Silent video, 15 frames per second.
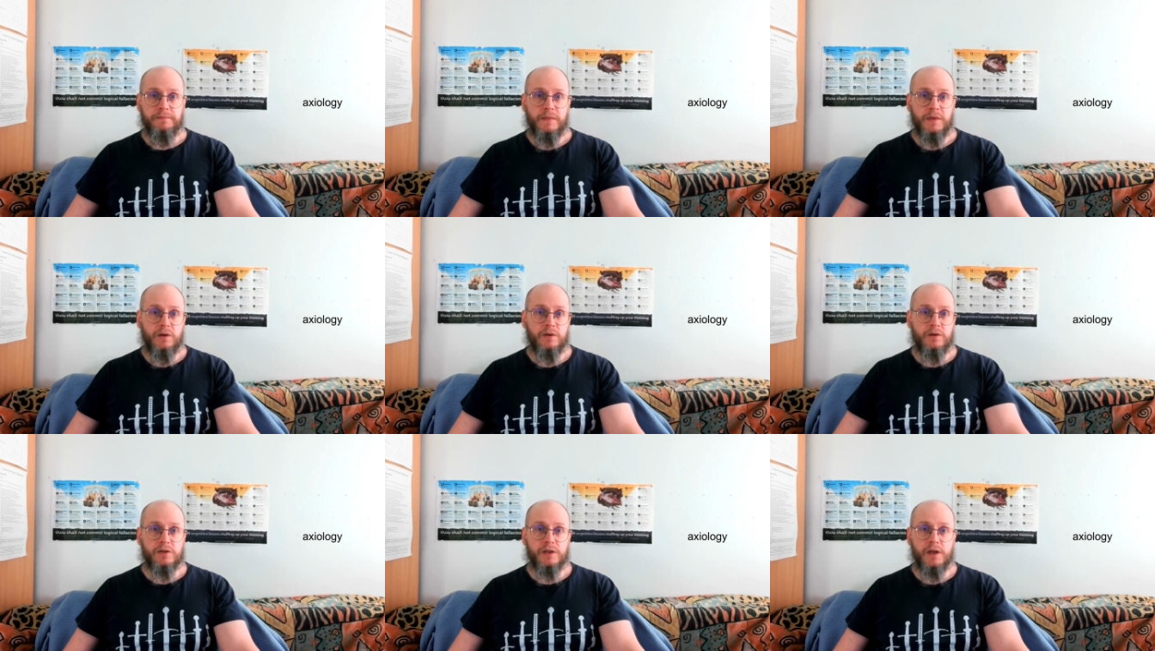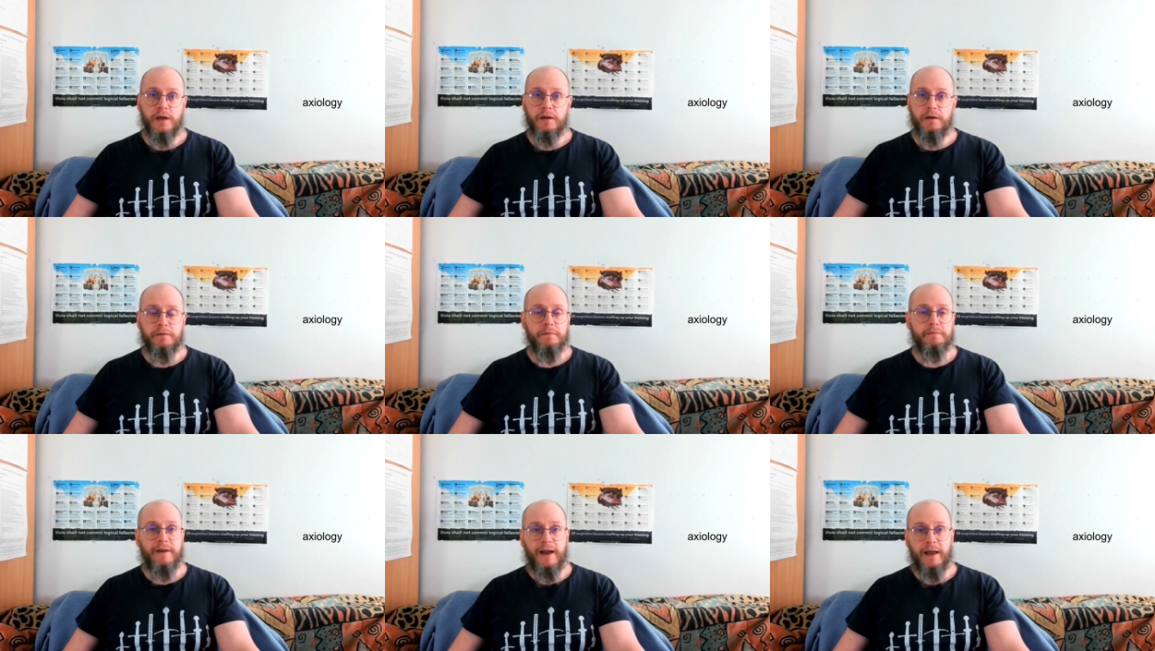the study of
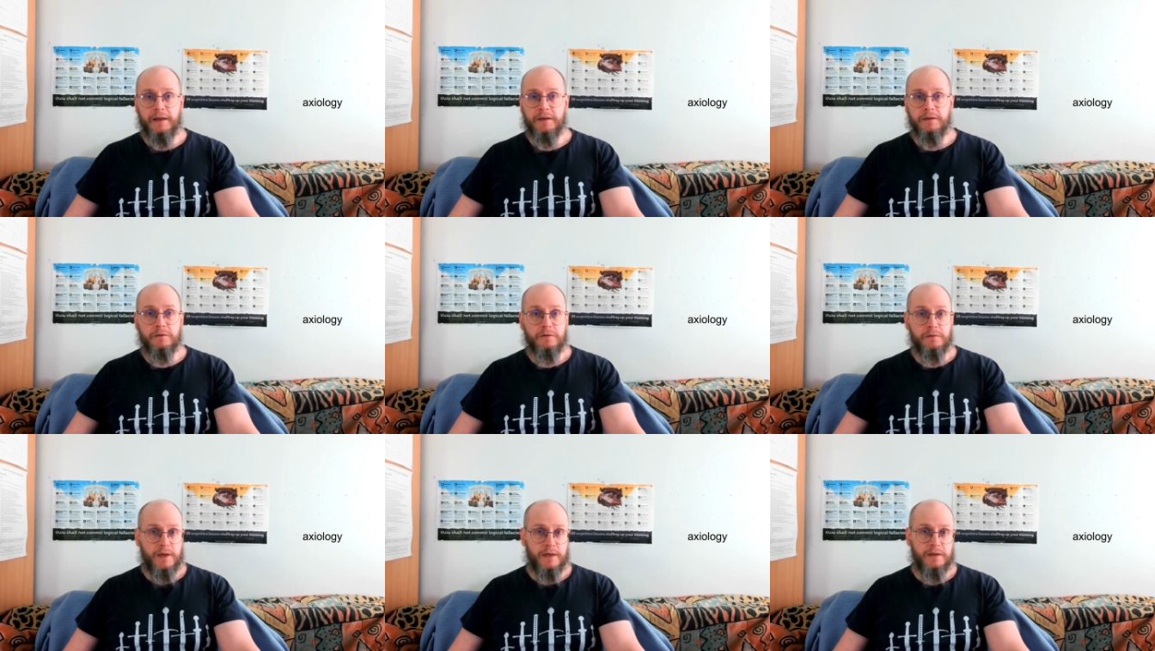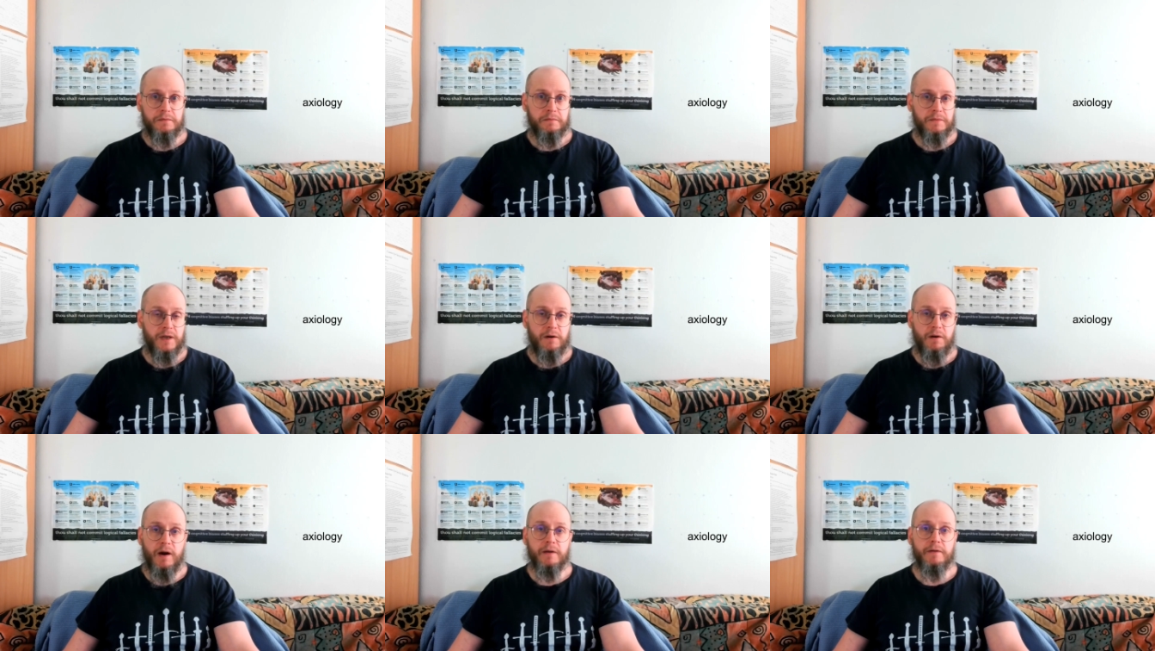values and their
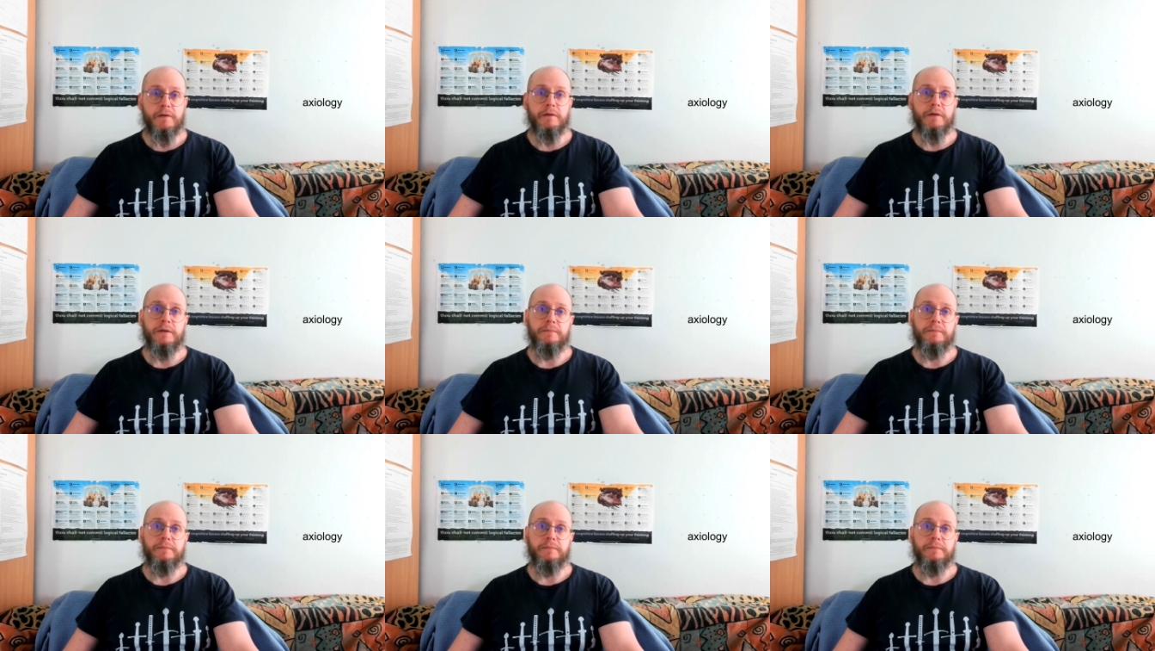hierarchy.